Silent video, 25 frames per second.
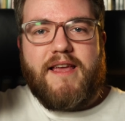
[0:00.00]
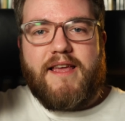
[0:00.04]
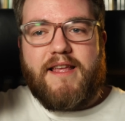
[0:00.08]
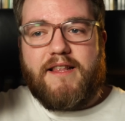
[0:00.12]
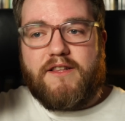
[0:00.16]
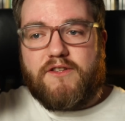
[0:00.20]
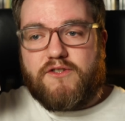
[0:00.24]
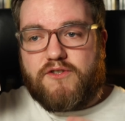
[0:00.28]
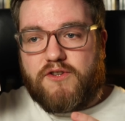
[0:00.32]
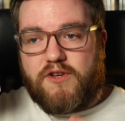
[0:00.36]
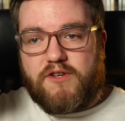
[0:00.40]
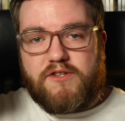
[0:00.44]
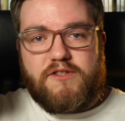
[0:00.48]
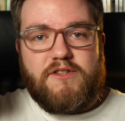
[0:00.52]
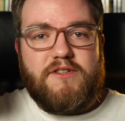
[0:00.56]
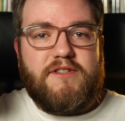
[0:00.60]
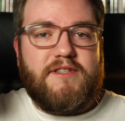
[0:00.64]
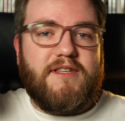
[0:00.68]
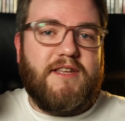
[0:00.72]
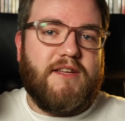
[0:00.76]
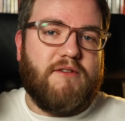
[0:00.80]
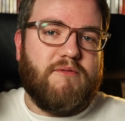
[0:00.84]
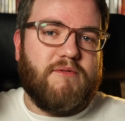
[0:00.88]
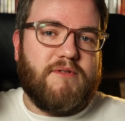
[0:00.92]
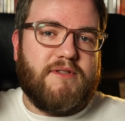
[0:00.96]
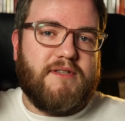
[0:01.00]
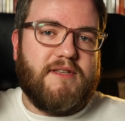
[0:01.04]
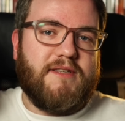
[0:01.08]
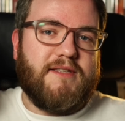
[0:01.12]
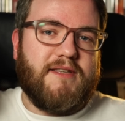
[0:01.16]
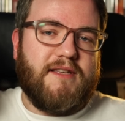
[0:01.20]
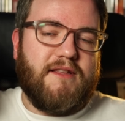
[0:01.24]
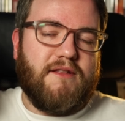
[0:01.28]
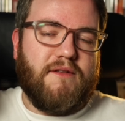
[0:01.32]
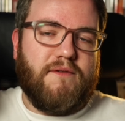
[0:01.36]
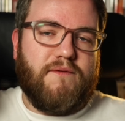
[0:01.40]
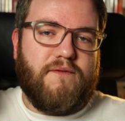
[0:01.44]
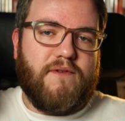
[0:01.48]
in certain sequences
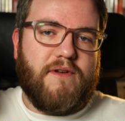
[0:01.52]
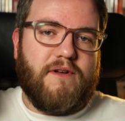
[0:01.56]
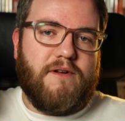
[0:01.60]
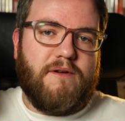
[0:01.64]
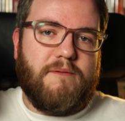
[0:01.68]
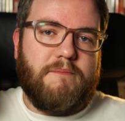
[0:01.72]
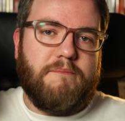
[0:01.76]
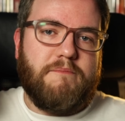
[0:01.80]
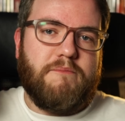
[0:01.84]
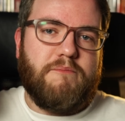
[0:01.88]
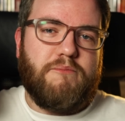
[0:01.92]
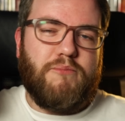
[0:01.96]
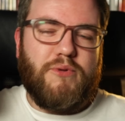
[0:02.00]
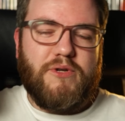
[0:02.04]
in the film,